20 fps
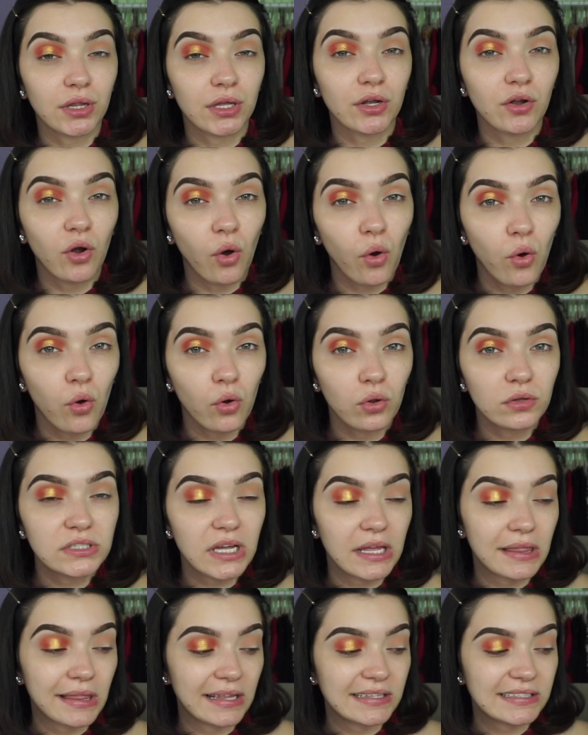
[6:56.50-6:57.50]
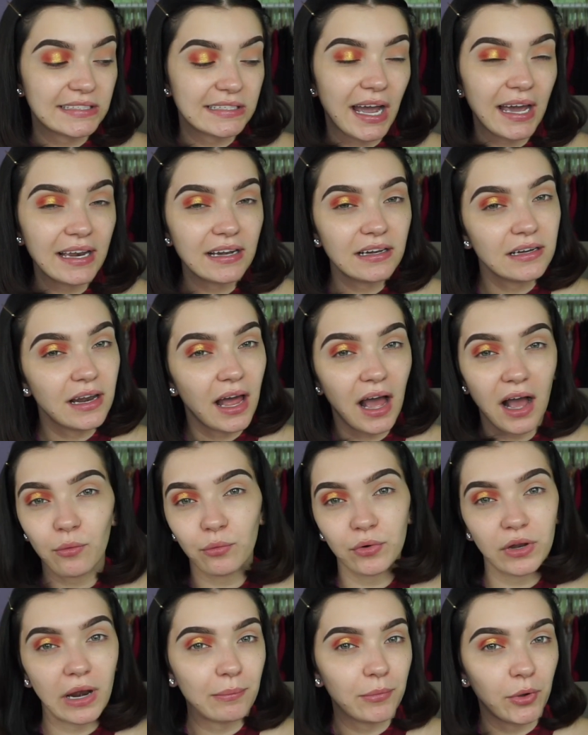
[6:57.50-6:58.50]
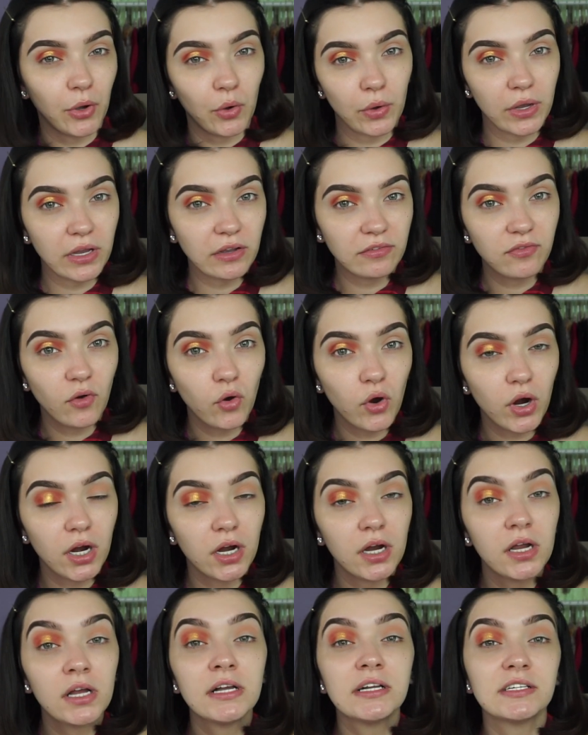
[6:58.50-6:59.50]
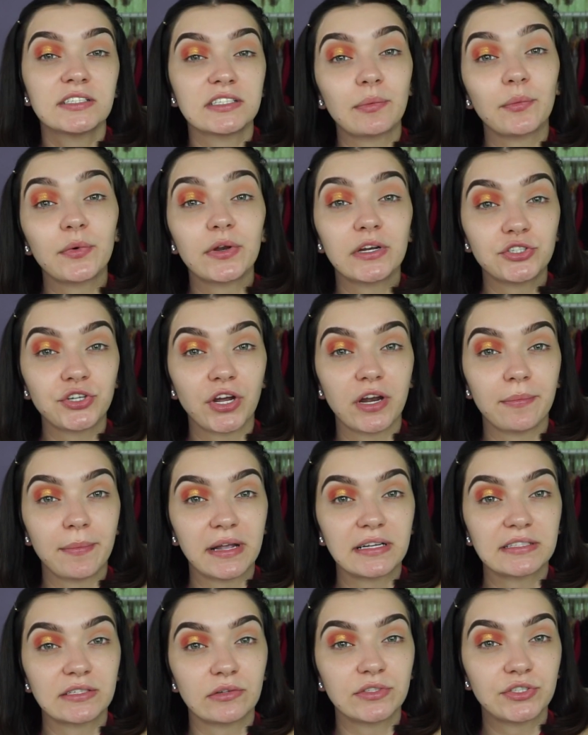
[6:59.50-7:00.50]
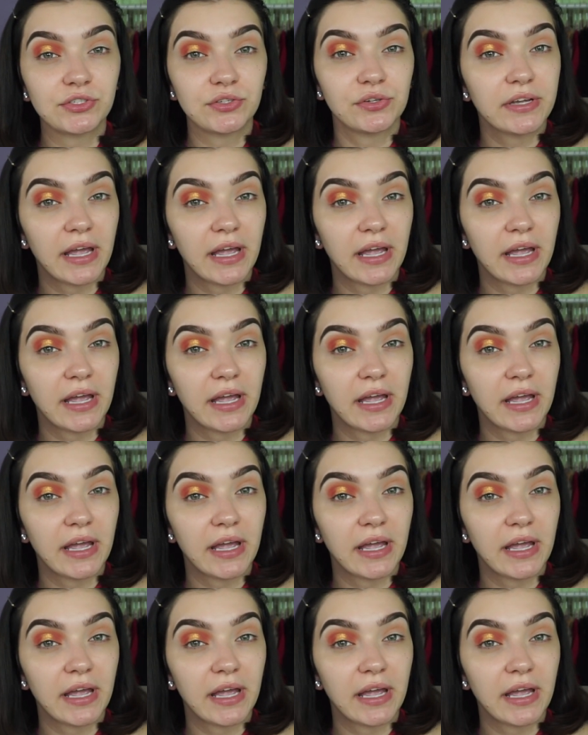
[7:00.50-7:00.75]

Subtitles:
gold, and that's kind of not what I'm going for. So I'm going to try to mix those two